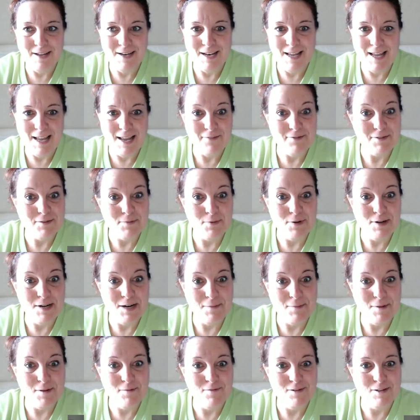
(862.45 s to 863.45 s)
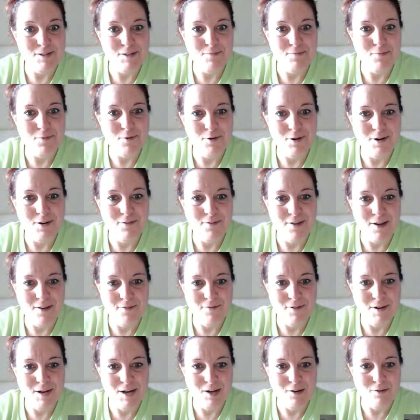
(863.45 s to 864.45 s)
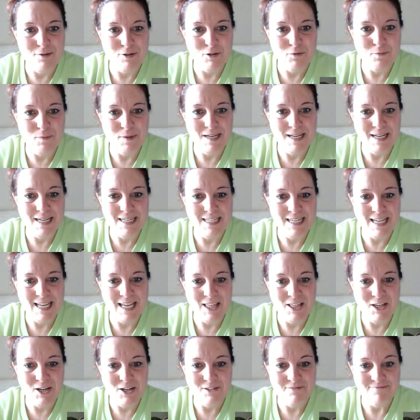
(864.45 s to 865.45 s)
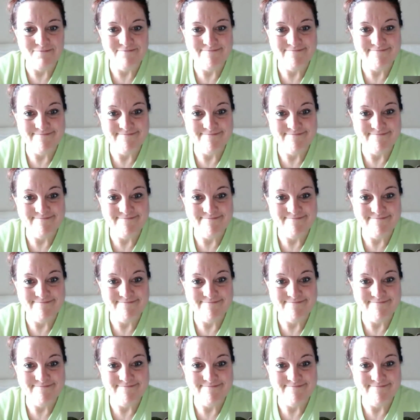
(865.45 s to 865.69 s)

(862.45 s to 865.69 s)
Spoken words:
and I have to put it on my vision board, of every coach being together.